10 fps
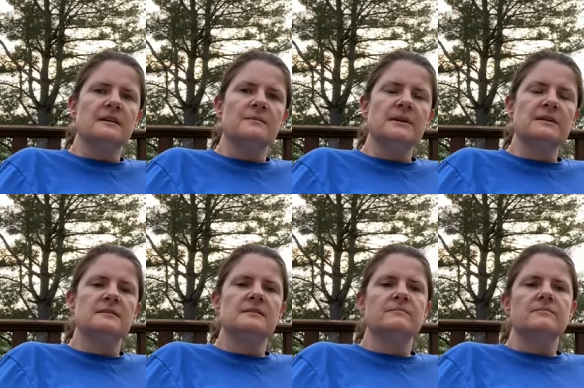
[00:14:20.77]

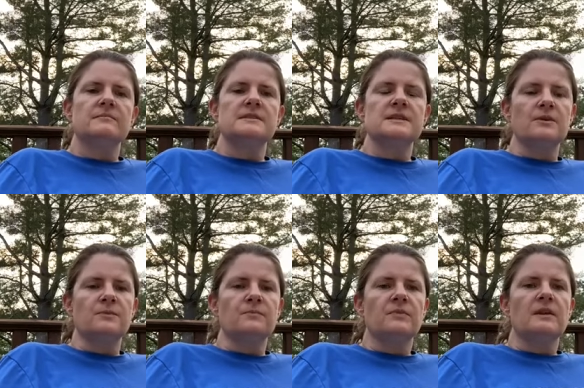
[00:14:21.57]
Amen.
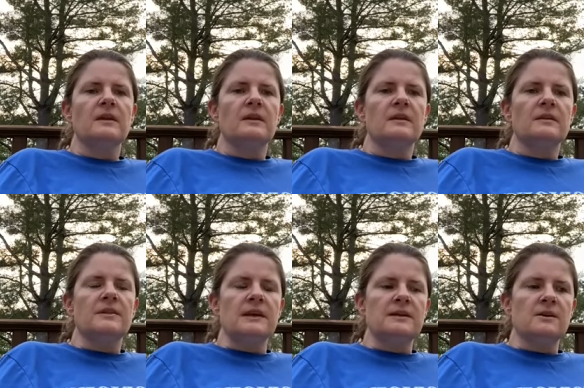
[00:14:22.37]
So
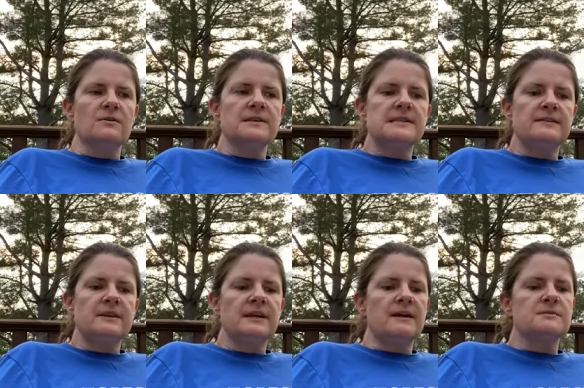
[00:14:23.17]
thank y'all this
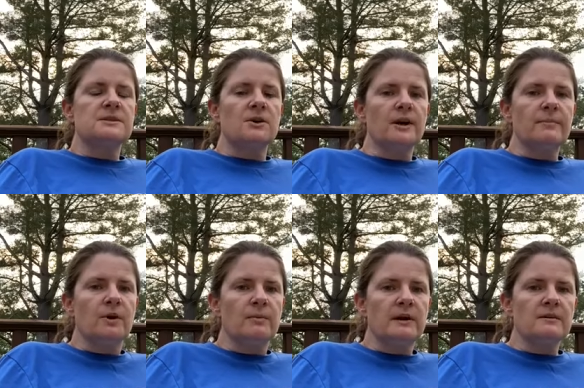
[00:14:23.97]
evening. I'm sorry
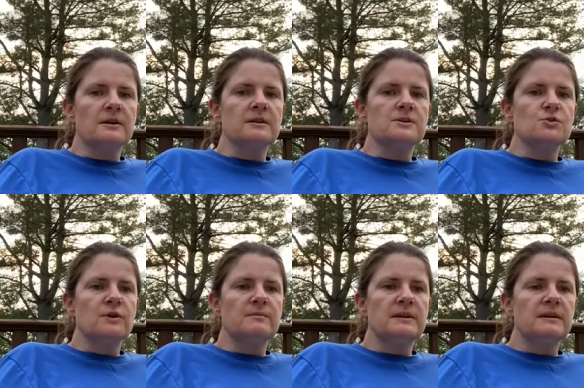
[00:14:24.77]
Pooh Bear couldn't
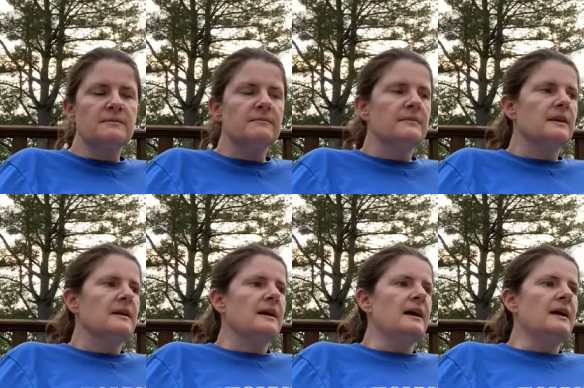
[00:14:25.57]
join me.
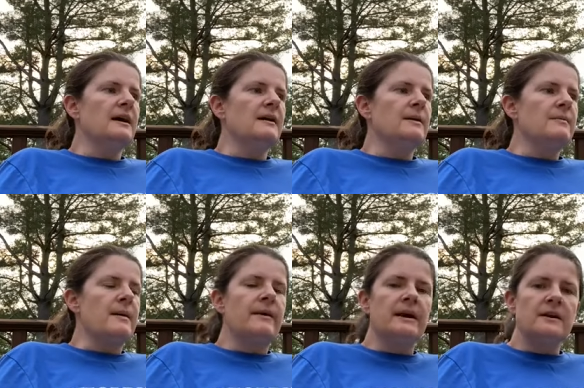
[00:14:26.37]
I am at
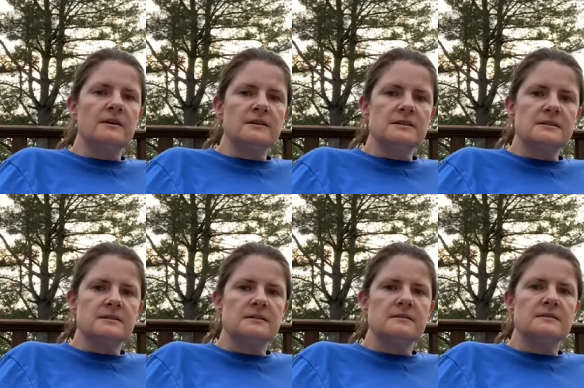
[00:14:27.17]
my
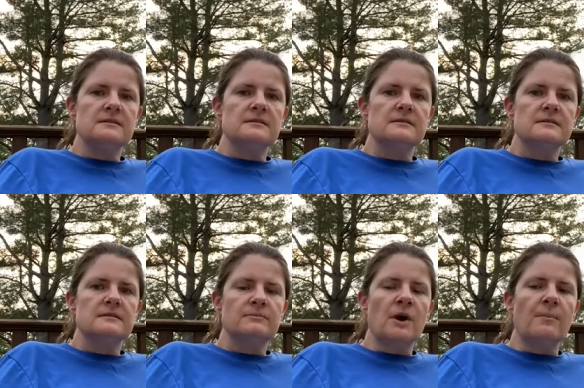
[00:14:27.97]
parents'
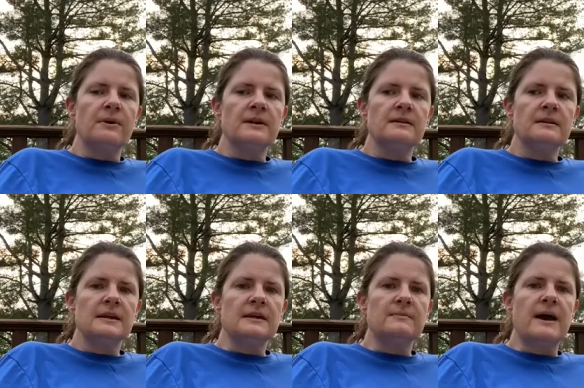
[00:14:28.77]
property
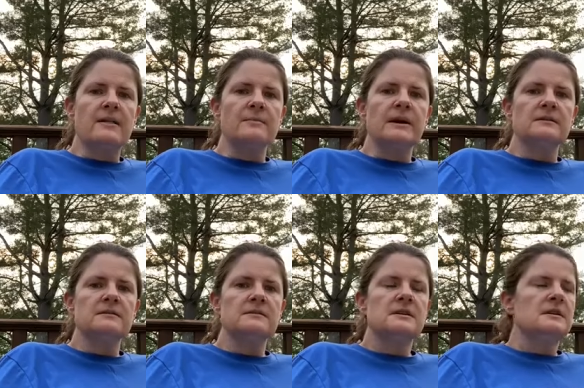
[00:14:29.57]
in Pilot
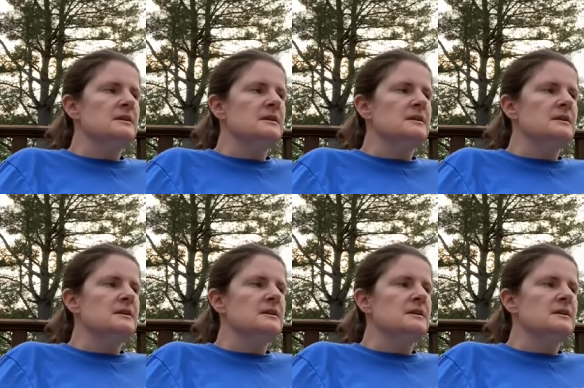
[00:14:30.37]
Mountain.